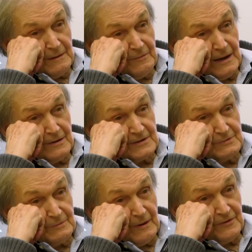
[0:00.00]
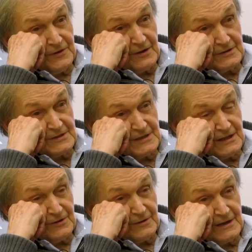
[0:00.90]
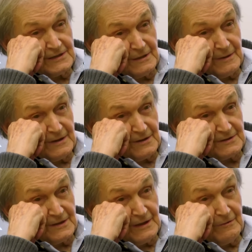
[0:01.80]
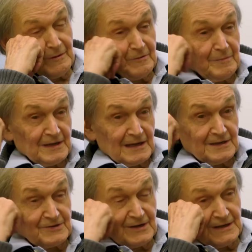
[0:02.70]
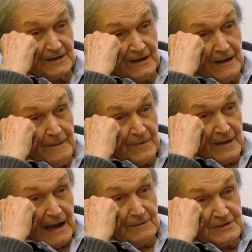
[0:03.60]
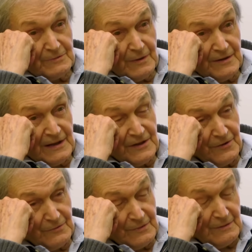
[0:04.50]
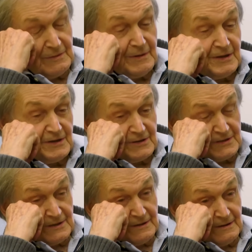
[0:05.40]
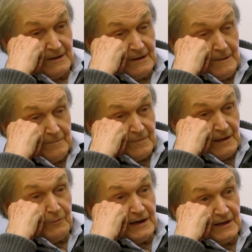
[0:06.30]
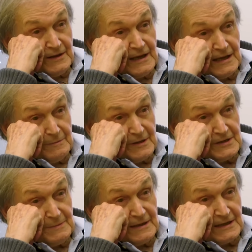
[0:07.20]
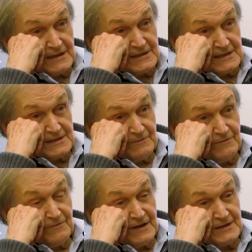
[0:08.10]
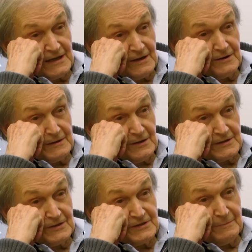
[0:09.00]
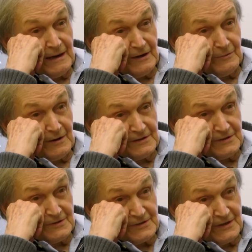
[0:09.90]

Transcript: My parents were both doctors. They thought I should be a doctor. They were both medically trained. I was the one they thought would be the doctor. They won in the end because my little sister eventually got a doctor and she married one too.